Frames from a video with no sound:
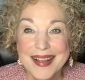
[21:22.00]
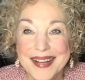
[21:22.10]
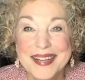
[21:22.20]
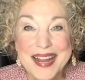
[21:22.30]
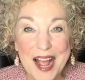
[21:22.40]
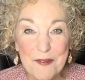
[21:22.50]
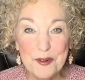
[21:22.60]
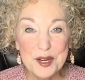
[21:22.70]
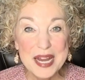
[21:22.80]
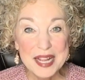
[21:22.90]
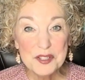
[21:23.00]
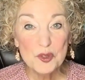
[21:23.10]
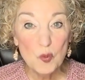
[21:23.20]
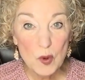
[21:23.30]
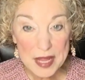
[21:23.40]
Now for
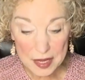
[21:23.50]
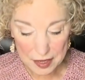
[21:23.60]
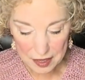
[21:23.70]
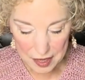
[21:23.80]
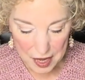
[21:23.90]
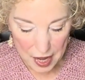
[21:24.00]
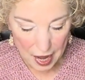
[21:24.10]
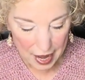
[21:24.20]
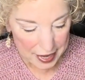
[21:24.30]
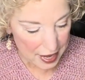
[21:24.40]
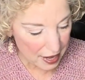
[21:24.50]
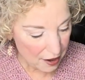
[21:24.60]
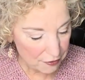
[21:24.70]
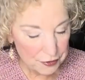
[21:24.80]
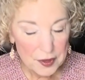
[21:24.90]
next week, I
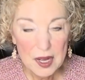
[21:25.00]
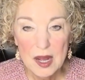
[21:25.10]
have